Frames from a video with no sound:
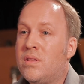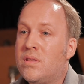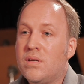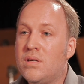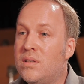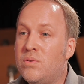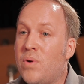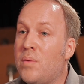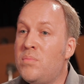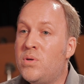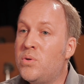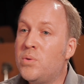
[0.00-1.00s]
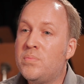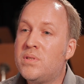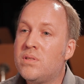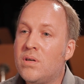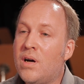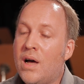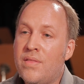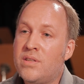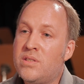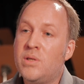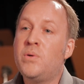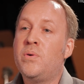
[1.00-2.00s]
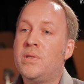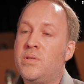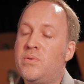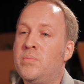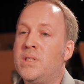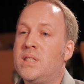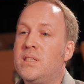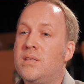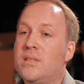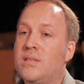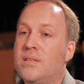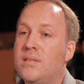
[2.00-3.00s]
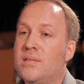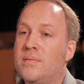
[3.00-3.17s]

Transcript: with drum loops or other solo instruments.